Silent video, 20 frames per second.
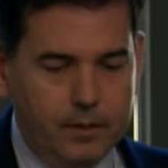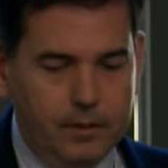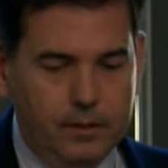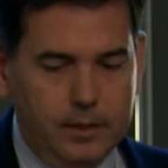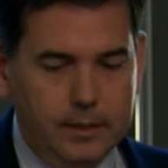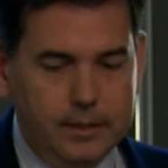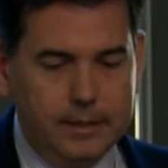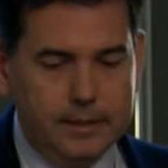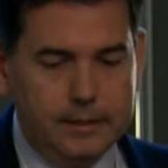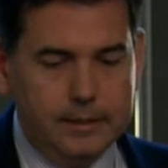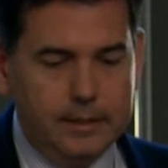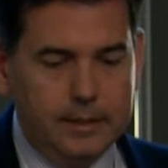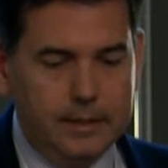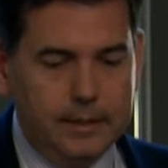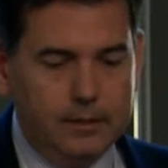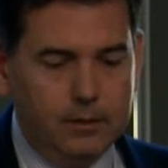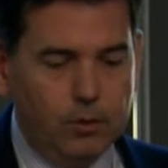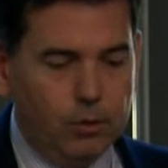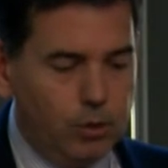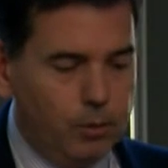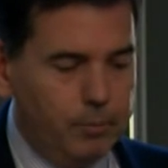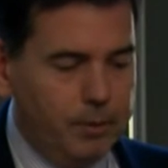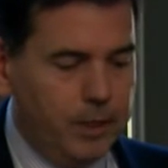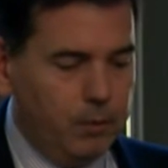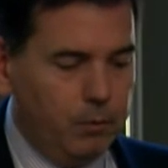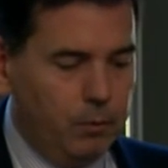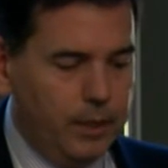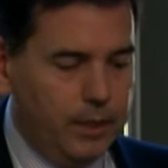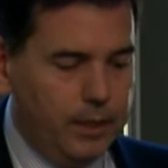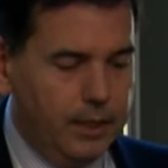This is the
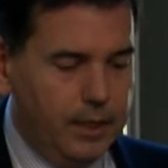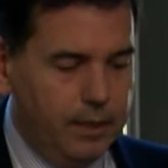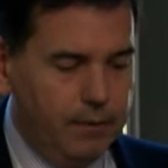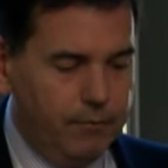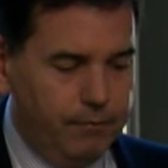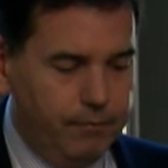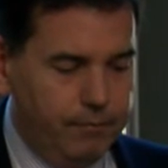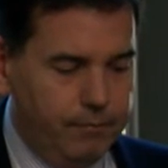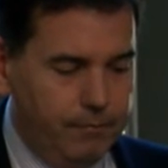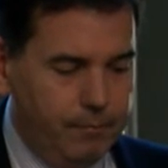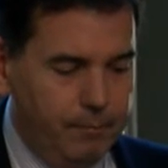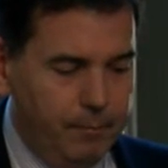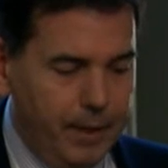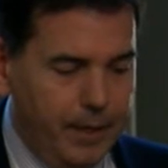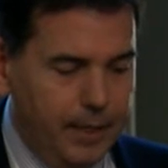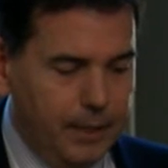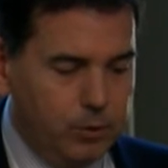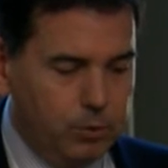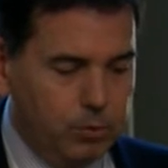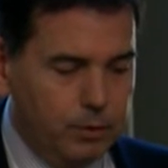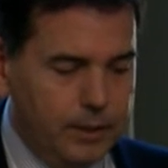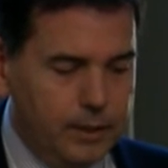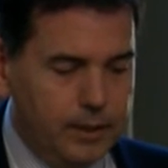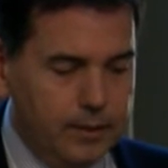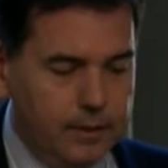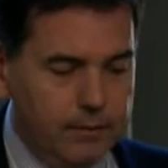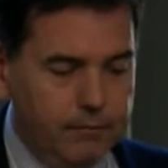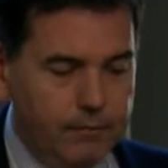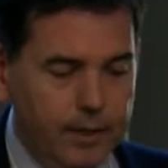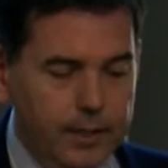document we have made to
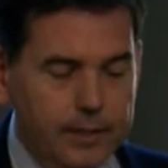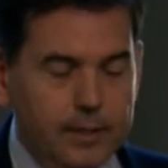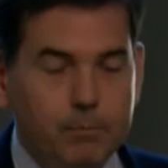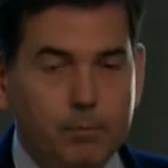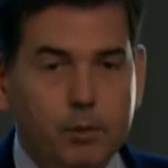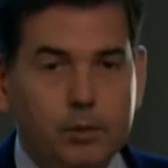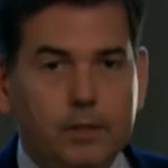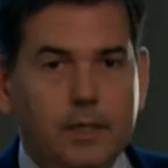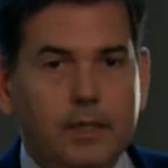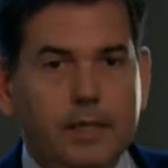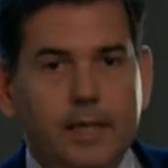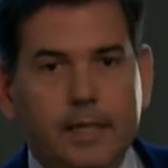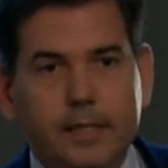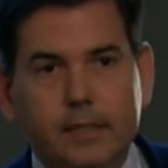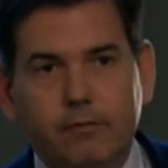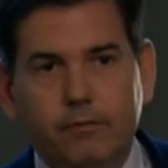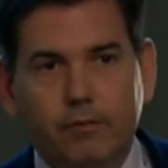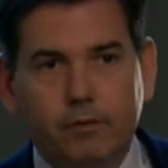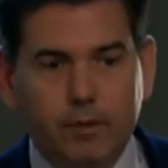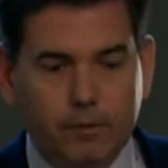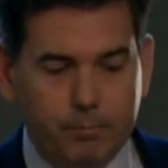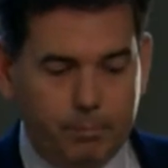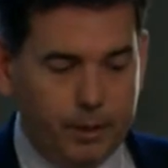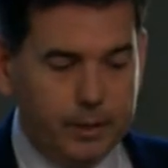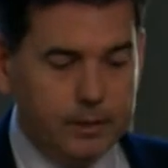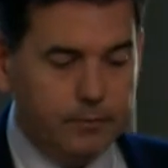identify the bottlenecks for the